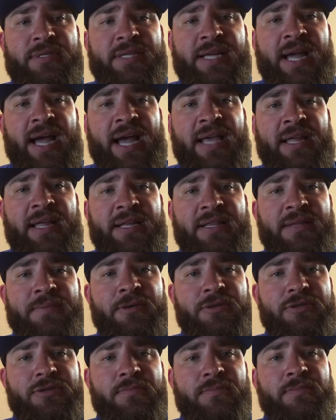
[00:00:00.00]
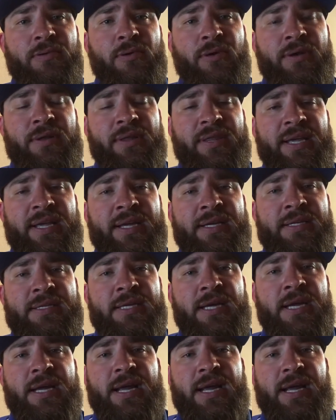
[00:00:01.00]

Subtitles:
they highlight the most important things,